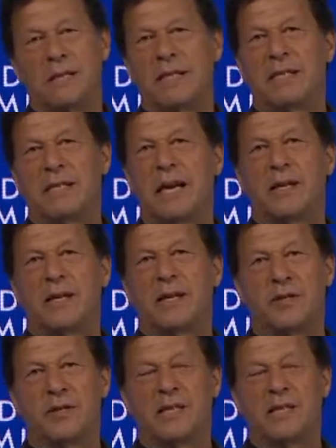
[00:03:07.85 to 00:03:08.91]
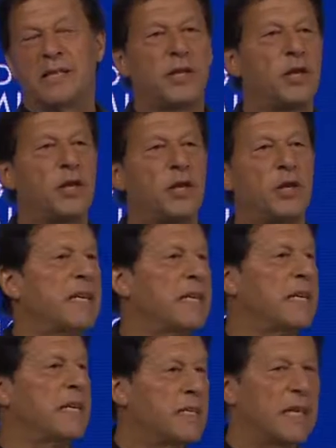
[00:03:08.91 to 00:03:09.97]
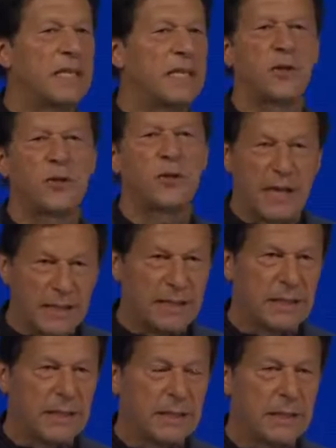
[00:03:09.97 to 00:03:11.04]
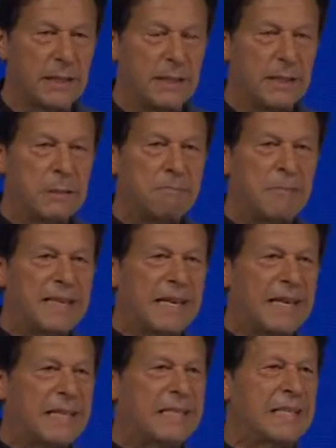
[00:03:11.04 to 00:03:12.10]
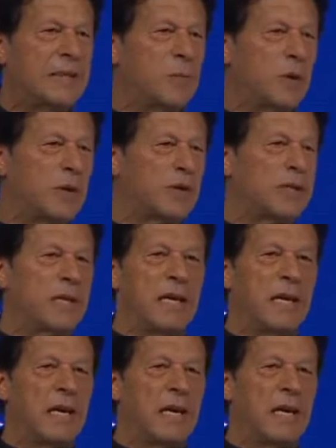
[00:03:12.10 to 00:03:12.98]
desire to see it as a humane and just society. But the other thing was,